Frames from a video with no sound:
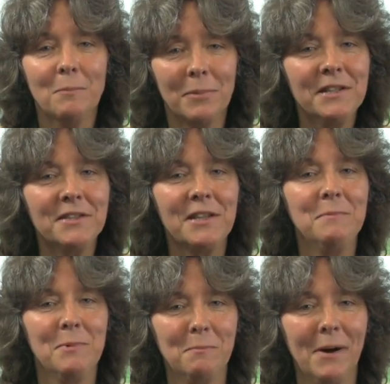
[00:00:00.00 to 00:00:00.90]
Please
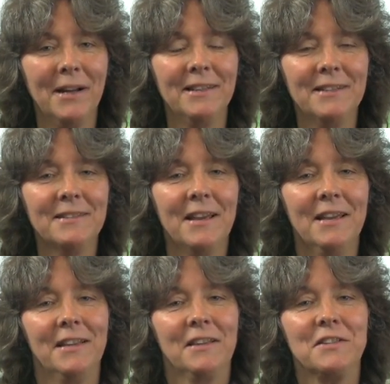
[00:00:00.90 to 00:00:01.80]
keep in mind
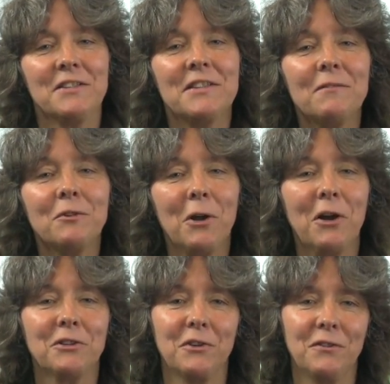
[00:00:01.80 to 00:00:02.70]
that several
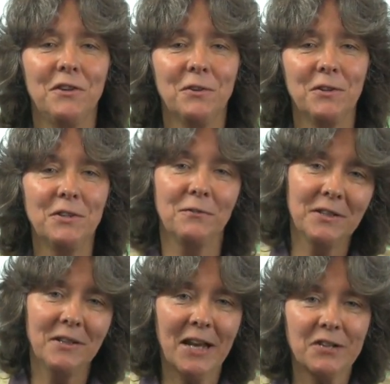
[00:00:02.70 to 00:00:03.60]
other theories of
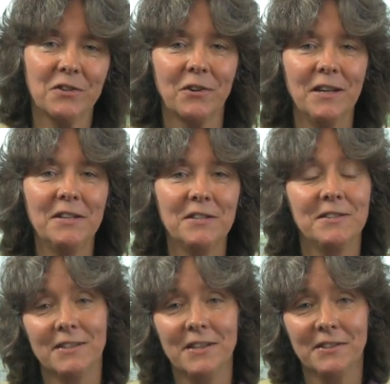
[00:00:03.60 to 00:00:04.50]
international
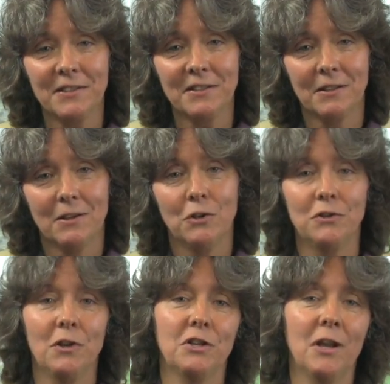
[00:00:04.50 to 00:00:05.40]
relations exist,
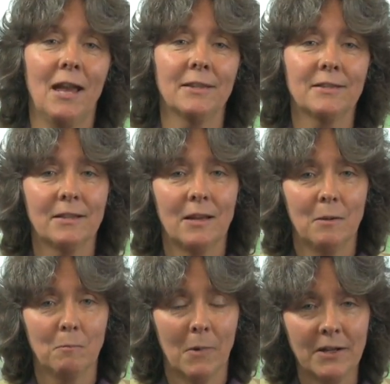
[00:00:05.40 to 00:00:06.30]
such as
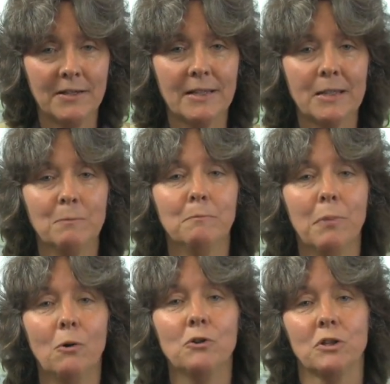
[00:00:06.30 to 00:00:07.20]
Marxism,
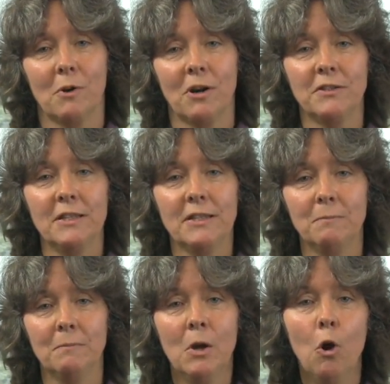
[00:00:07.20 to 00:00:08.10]

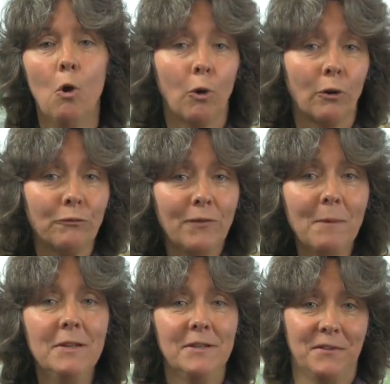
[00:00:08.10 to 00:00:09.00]
post-Marxism, or
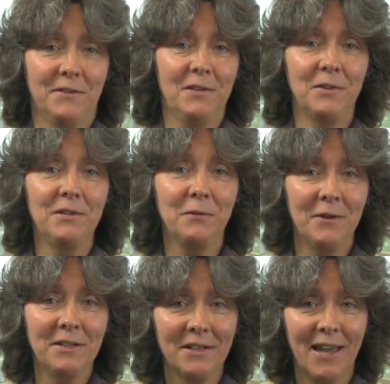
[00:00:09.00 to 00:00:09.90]
feminist theories of
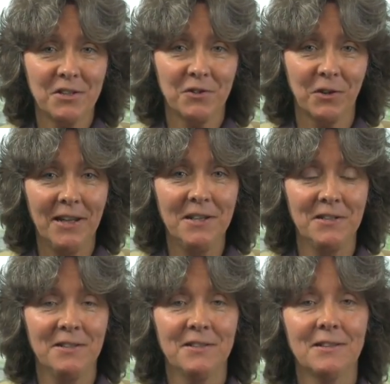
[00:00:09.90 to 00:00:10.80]
international
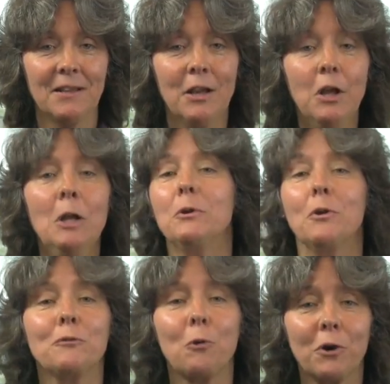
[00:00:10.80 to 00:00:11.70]
relations. But
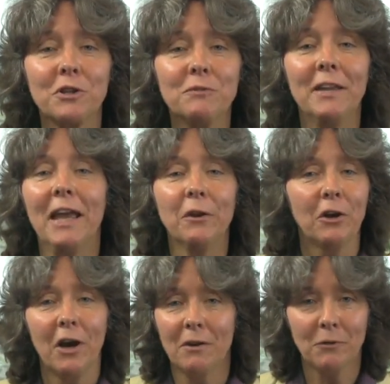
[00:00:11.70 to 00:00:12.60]
of course, we
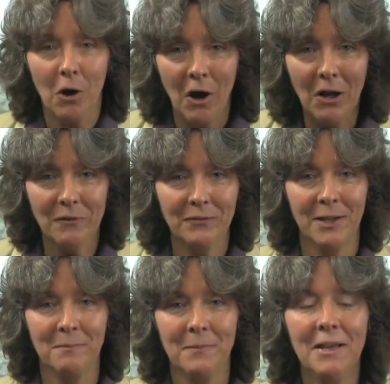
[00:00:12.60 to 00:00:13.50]
cannot cover all of
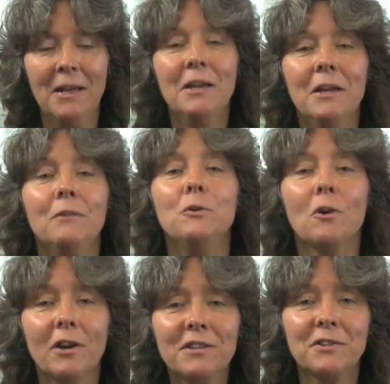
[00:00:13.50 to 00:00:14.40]
them. If you
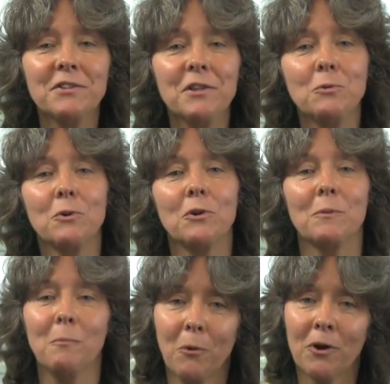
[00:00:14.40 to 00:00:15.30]
are interested to
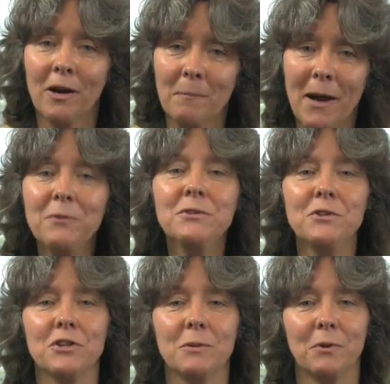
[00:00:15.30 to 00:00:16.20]
learn more about
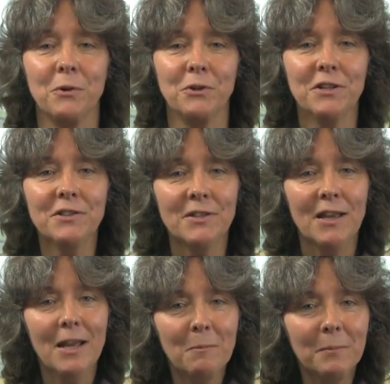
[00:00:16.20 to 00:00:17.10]
such approaches,
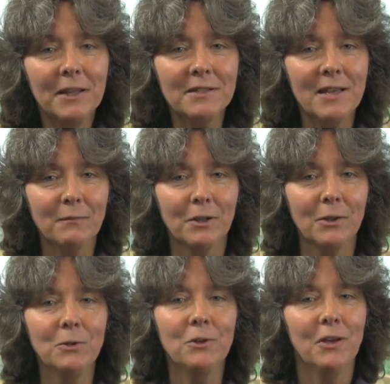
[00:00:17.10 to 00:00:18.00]
please have a
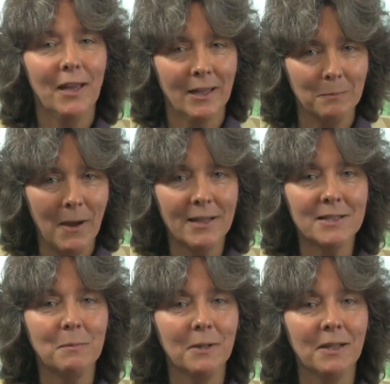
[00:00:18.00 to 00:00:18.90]
look at
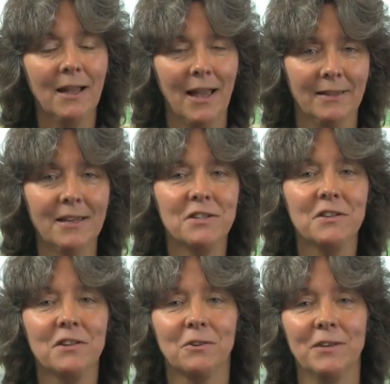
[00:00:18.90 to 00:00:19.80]
possible additional